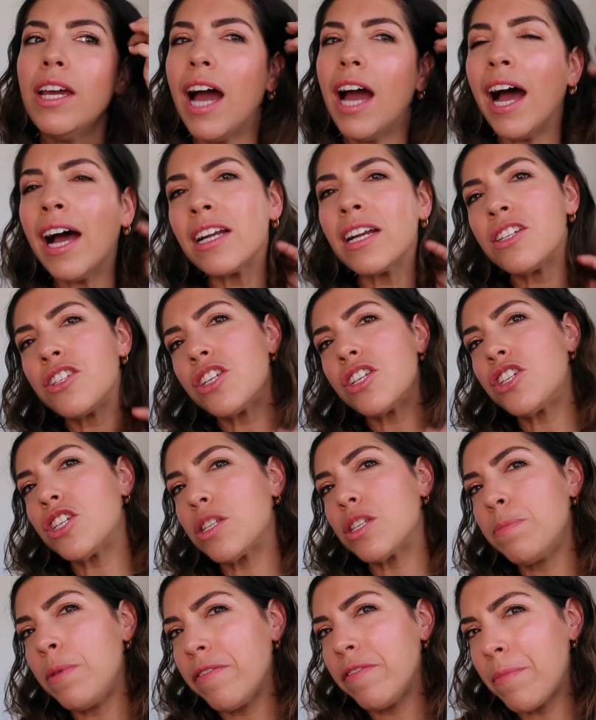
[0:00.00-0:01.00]
And
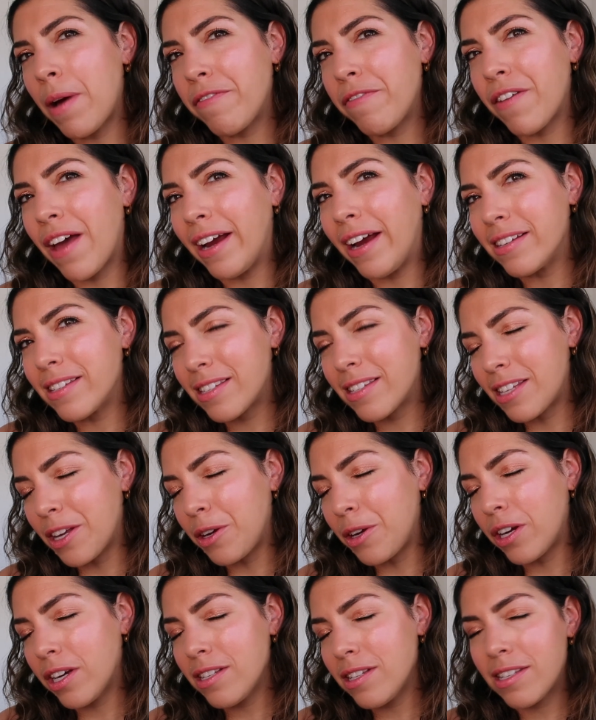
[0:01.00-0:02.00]
just move my face so
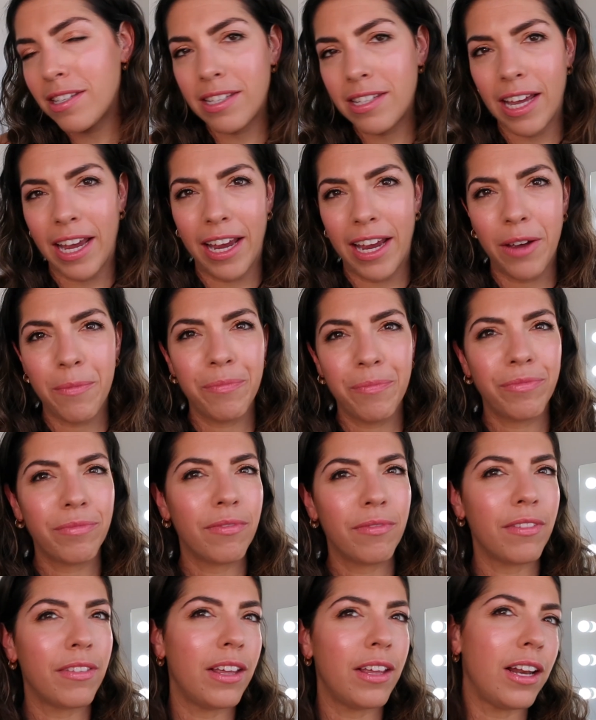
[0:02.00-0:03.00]
you can see
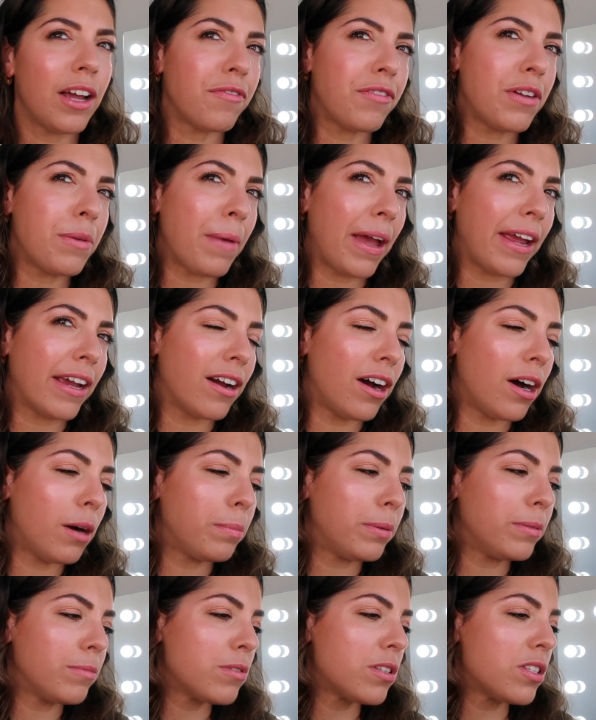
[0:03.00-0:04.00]
the lovely
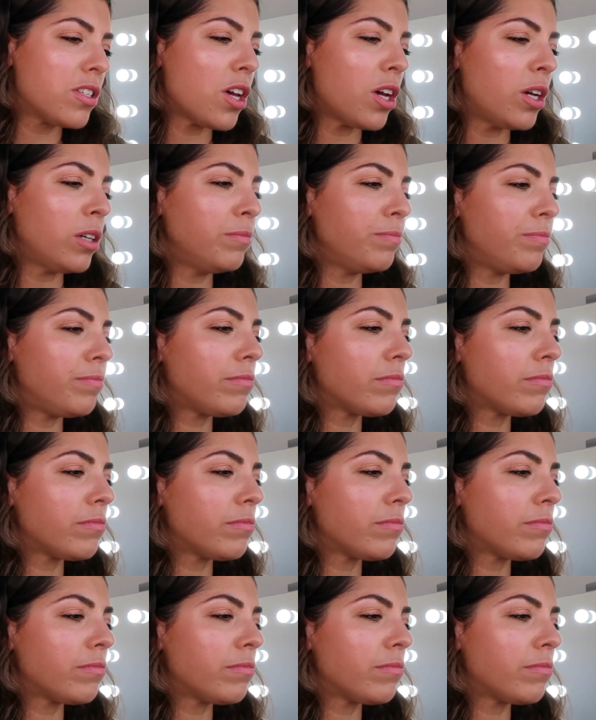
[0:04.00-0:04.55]
makeup. So,